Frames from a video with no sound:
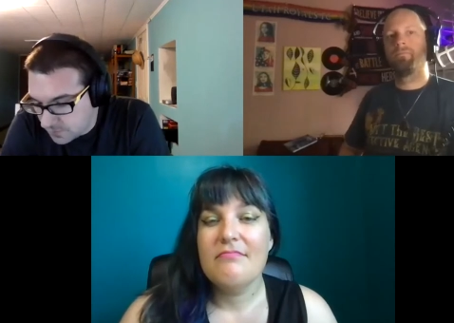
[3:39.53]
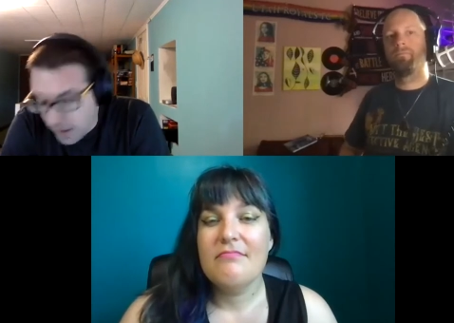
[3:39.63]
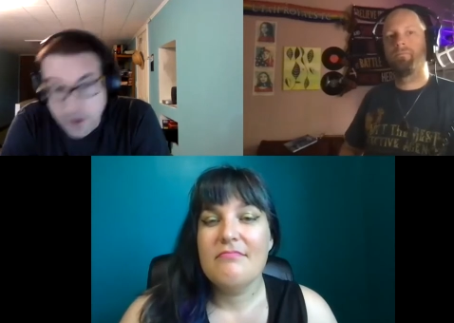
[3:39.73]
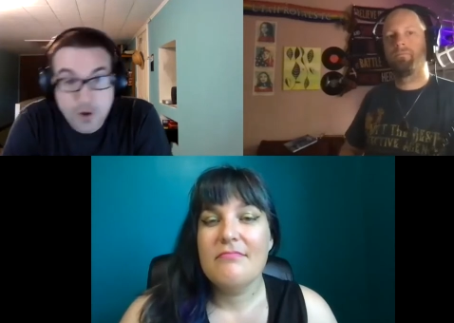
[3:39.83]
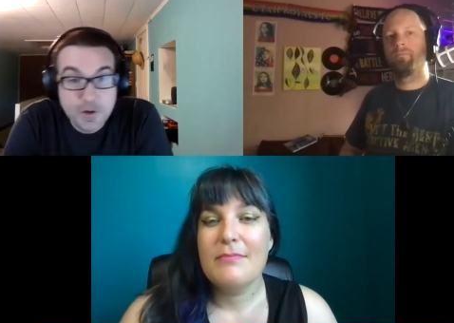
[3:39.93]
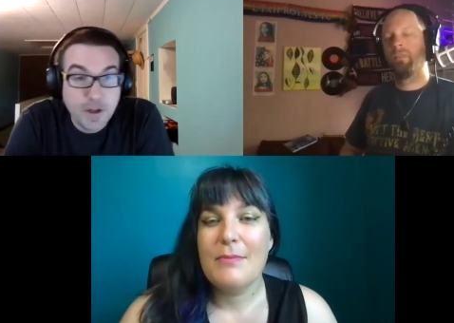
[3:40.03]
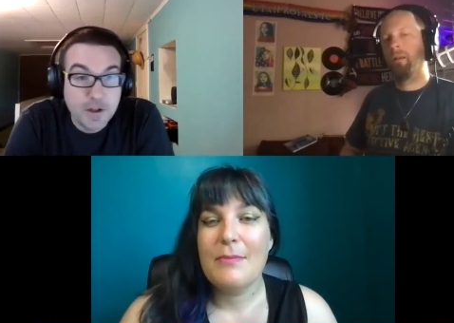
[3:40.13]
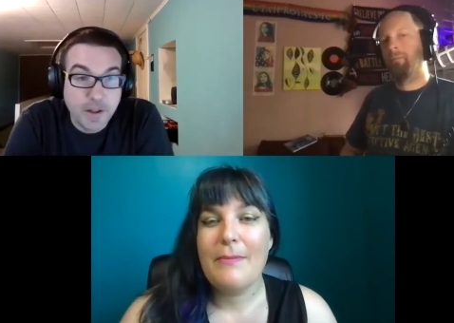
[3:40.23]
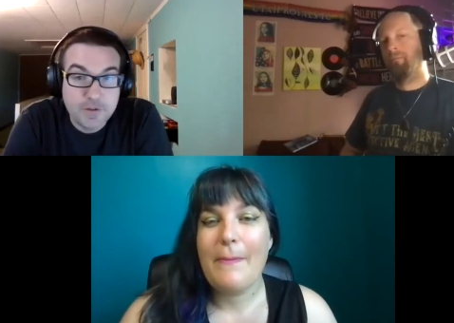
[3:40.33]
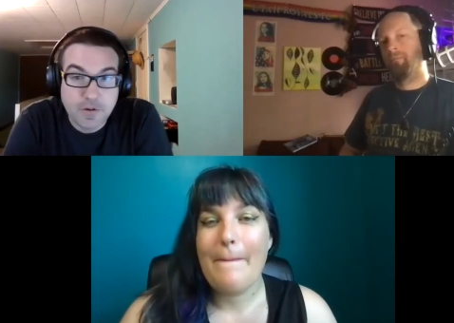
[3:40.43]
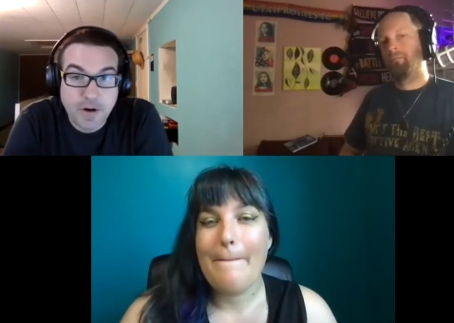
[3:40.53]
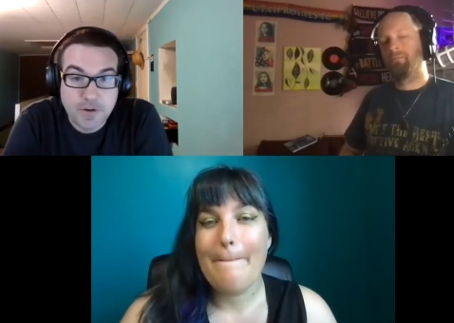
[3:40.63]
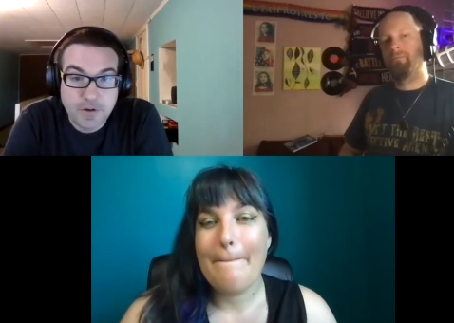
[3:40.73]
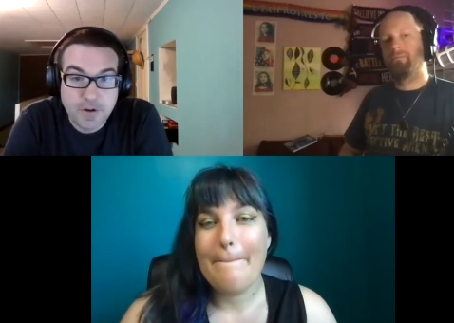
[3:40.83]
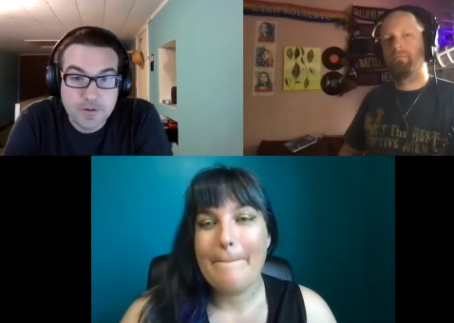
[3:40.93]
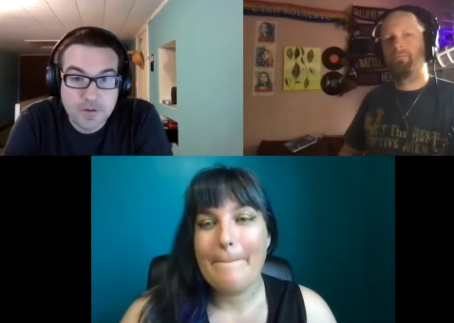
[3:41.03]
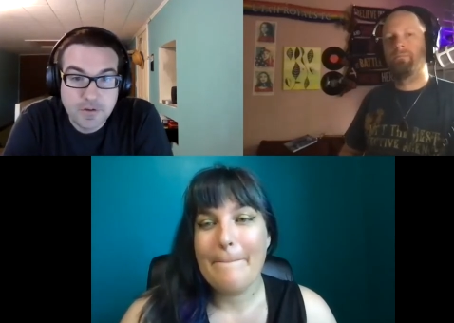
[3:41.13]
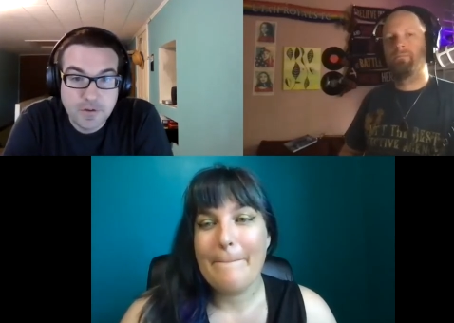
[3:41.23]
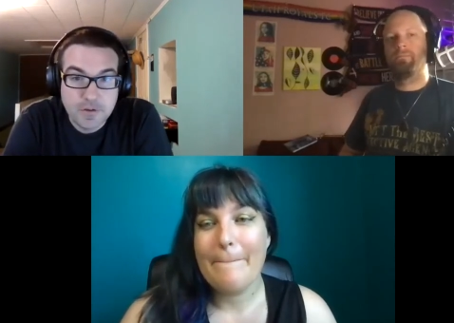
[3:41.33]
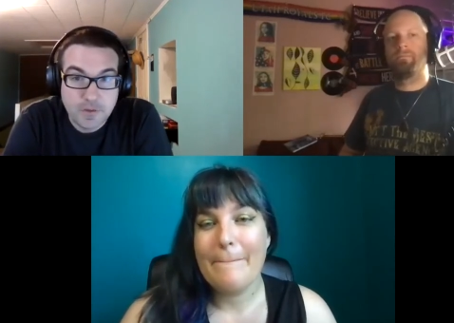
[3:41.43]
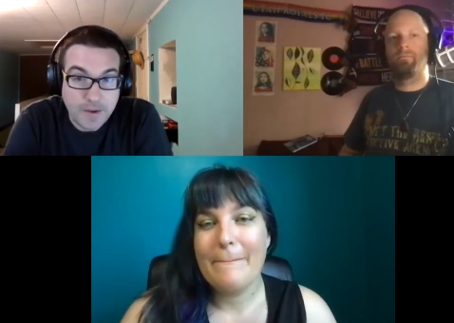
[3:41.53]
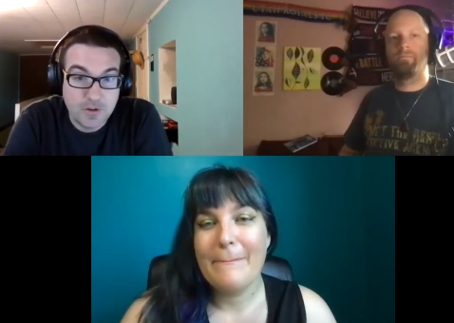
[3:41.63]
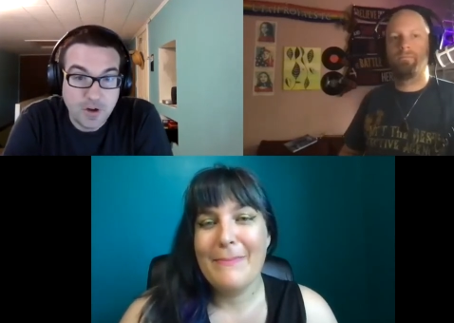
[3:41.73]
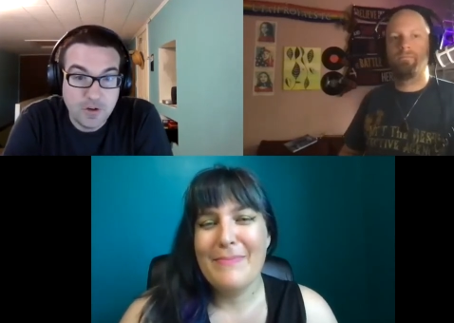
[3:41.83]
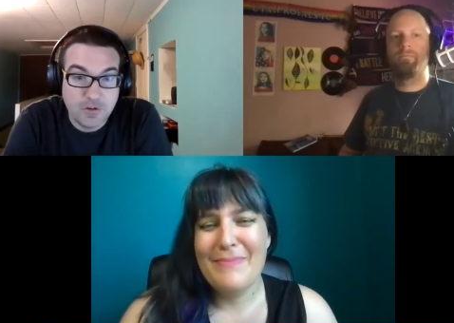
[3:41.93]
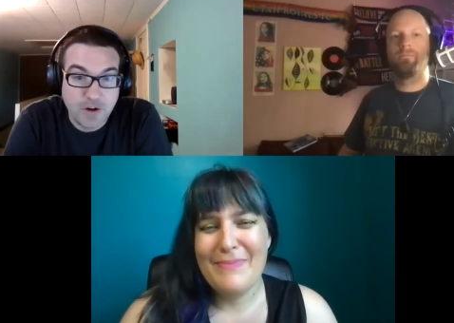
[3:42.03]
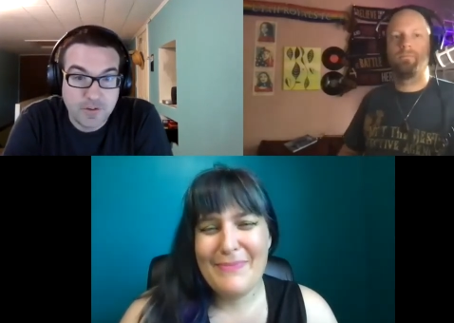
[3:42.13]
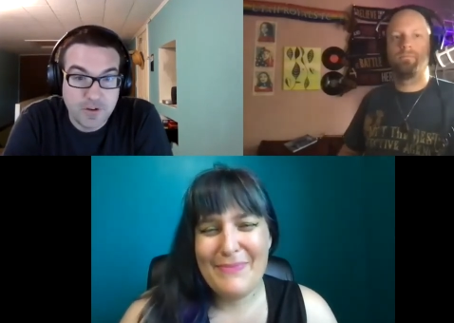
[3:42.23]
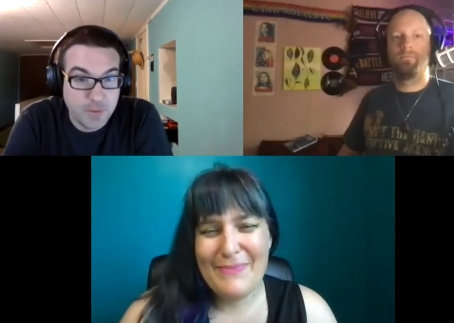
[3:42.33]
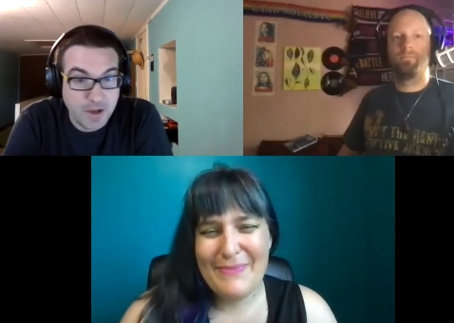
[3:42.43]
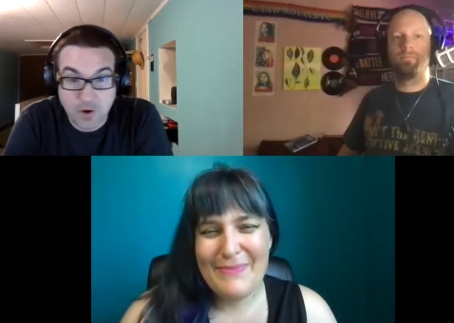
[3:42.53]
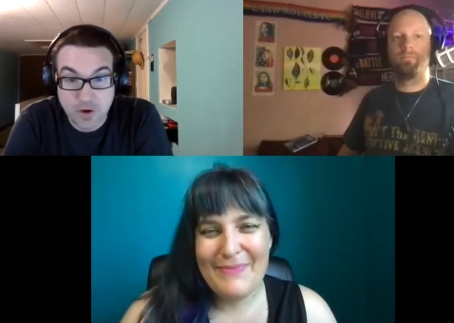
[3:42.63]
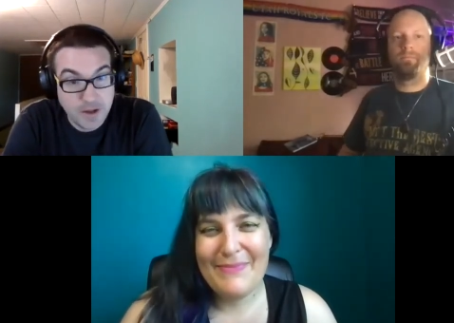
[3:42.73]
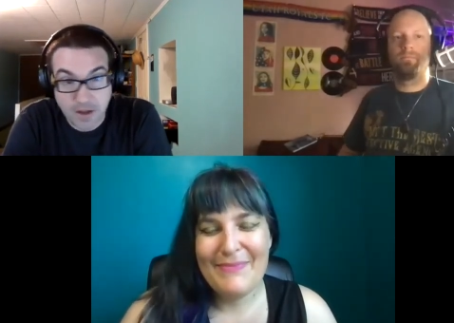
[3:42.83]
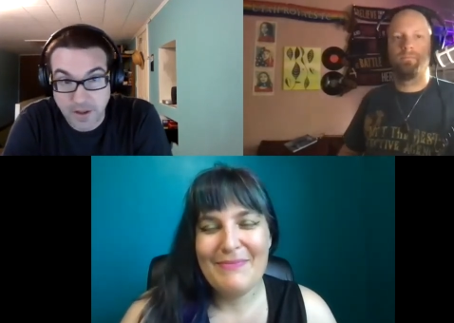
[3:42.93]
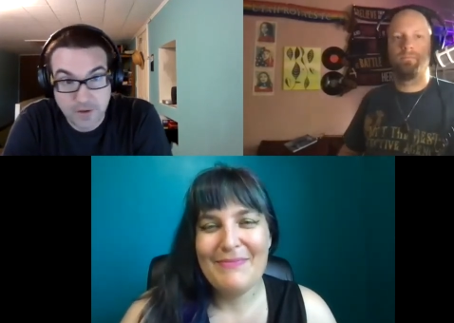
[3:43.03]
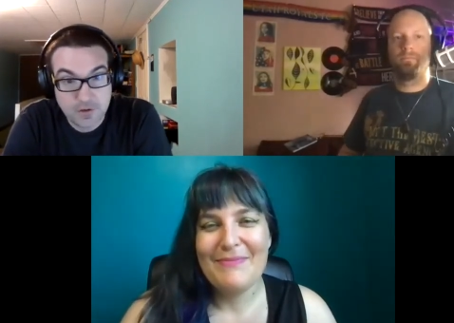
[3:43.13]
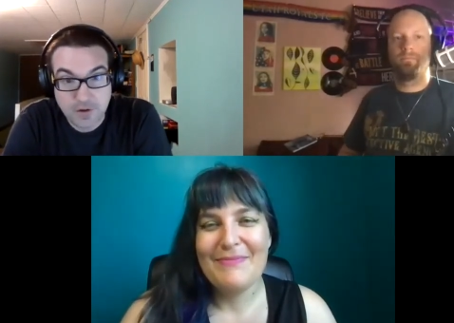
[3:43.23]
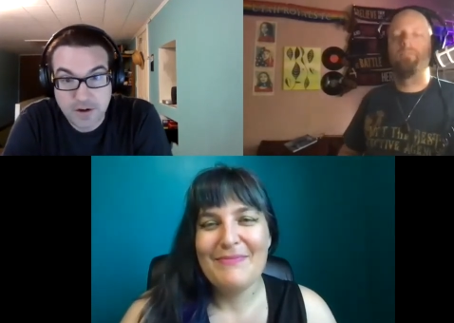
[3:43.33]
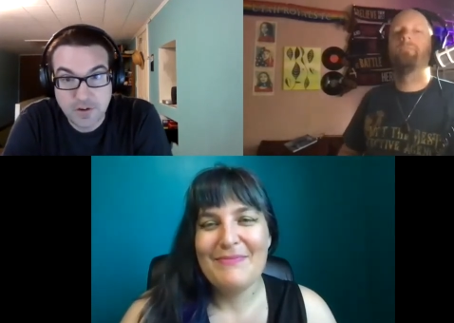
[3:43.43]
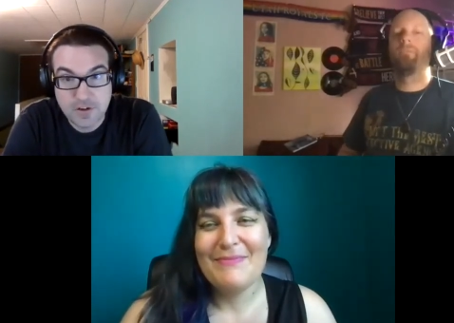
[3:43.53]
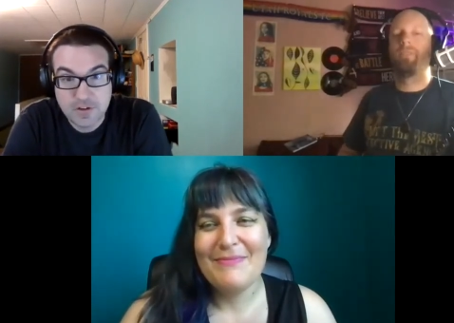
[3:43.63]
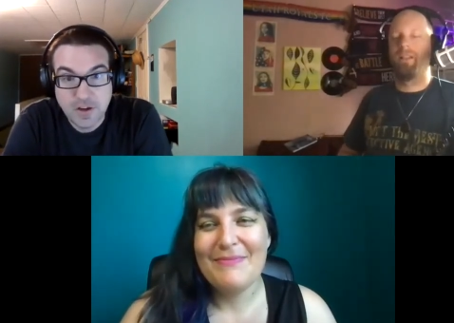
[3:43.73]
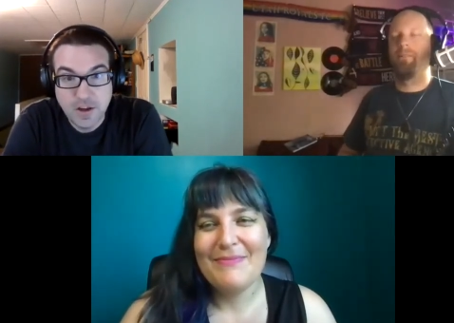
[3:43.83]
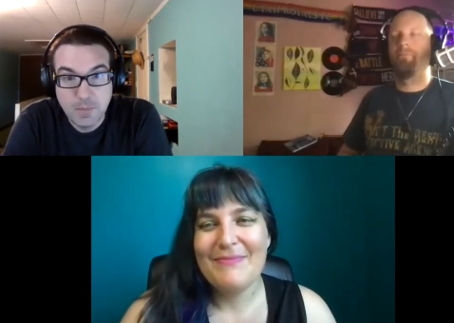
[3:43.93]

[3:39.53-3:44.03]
Speaker 1: I couldn't ls directories. So I could change directories, but I couldn't ls directories yeah.